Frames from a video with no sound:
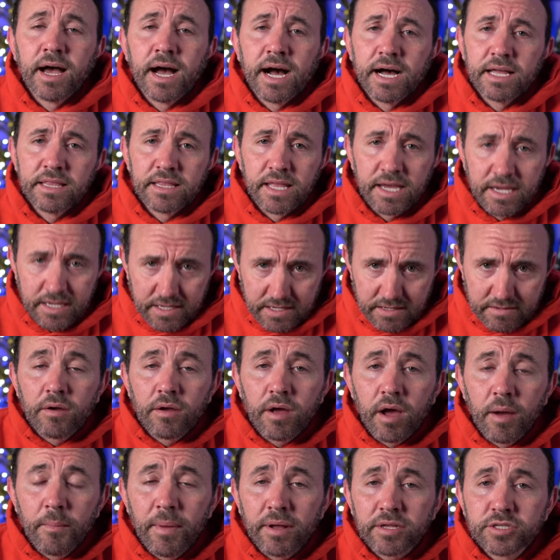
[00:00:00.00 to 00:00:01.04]
I like it.
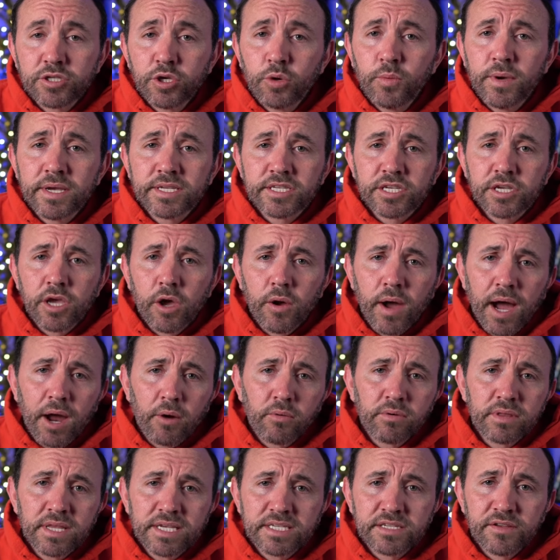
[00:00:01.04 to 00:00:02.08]
About 2 weeks ago, I
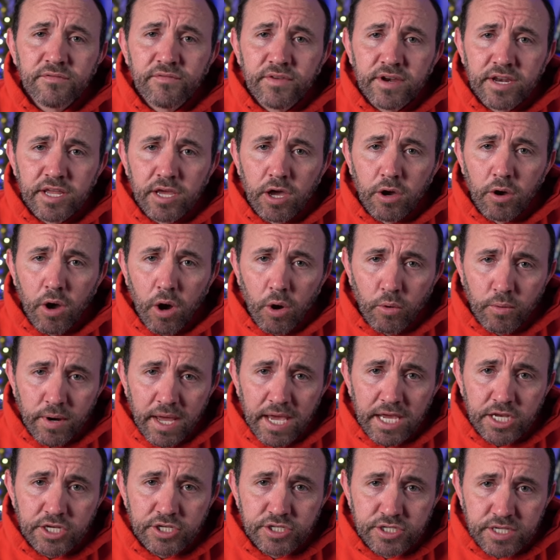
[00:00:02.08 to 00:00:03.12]
released a video on
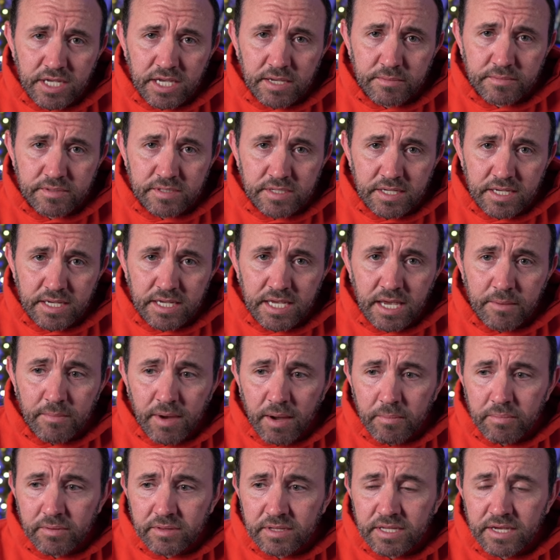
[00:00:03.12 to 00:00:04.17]
HCMC and
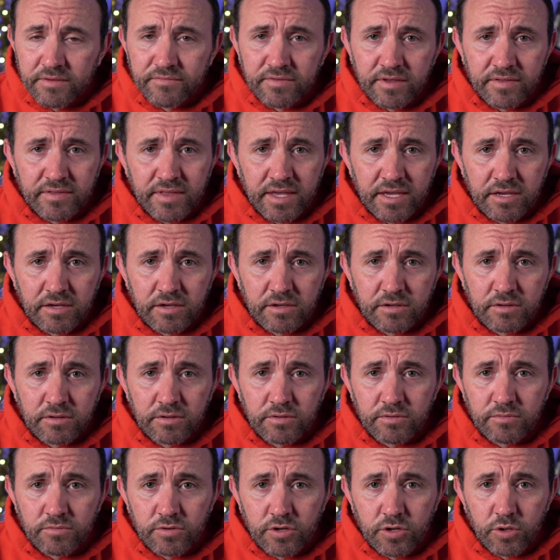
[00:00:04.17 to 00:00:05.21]
my belief that they
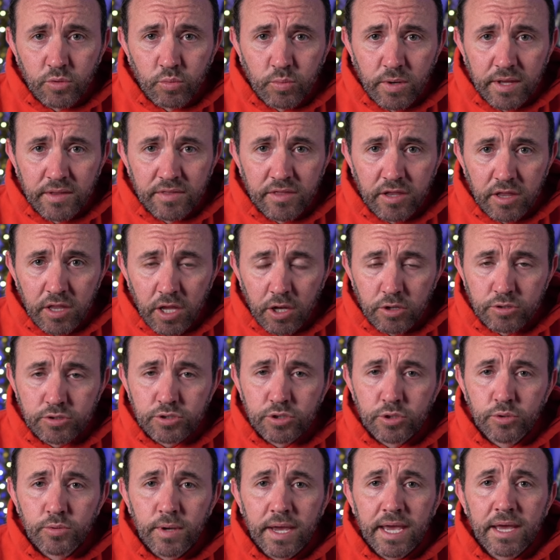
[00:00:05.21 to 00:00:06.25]
could win the
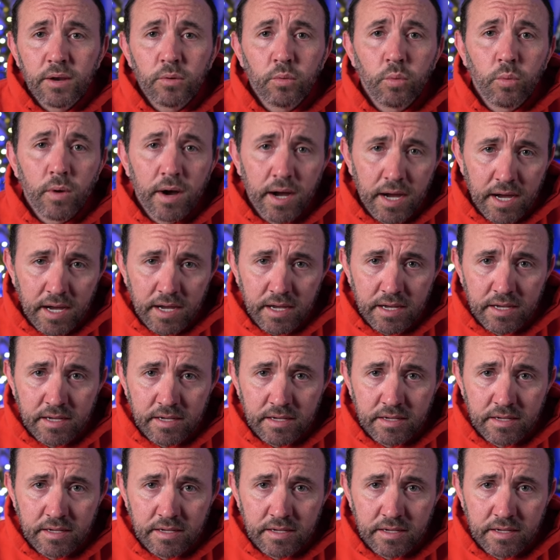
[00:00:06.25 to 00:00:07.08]
lawsuit and why.